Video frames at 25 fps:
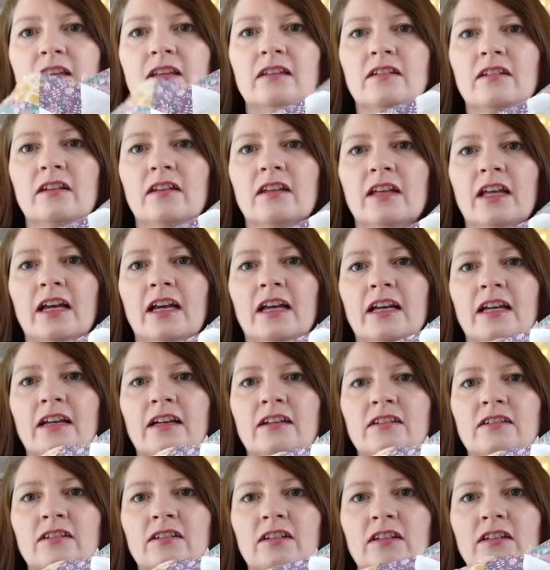So that
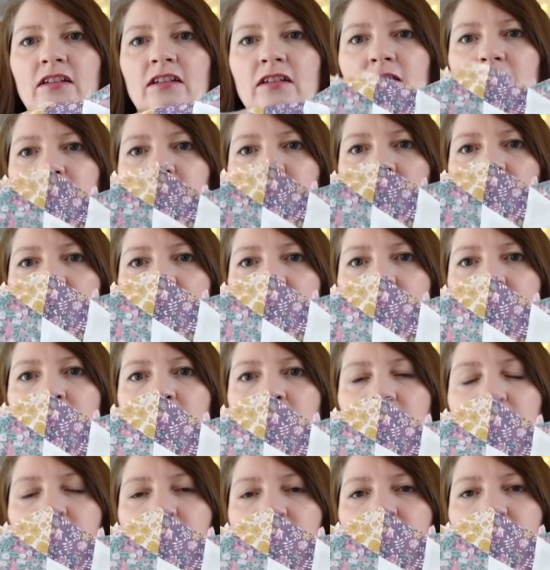hexagon is
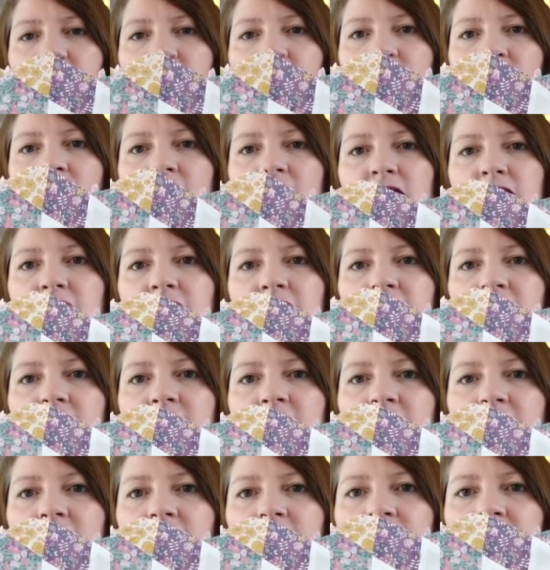part of
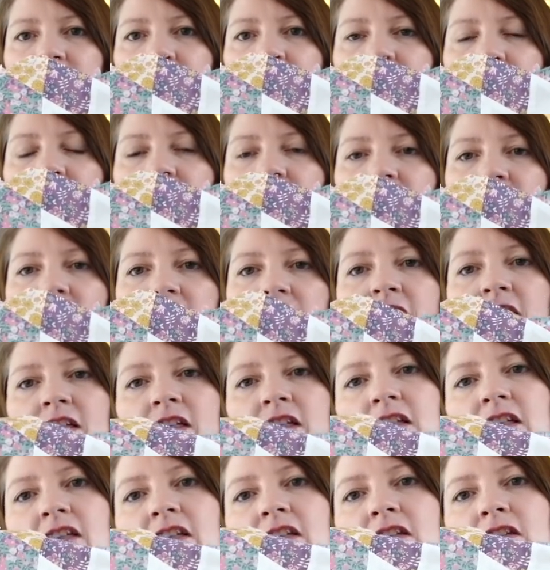
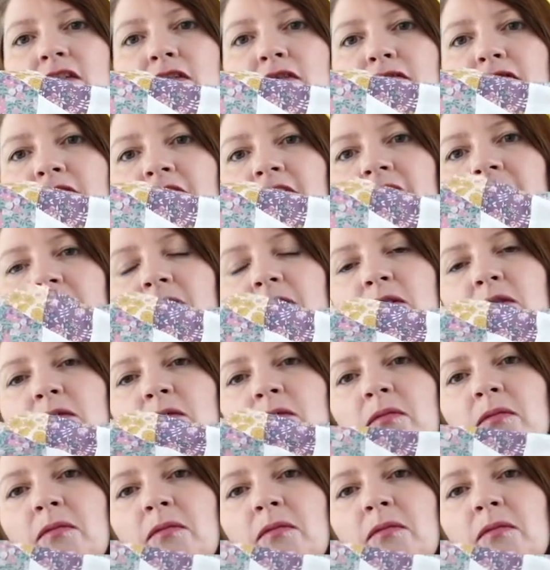the filler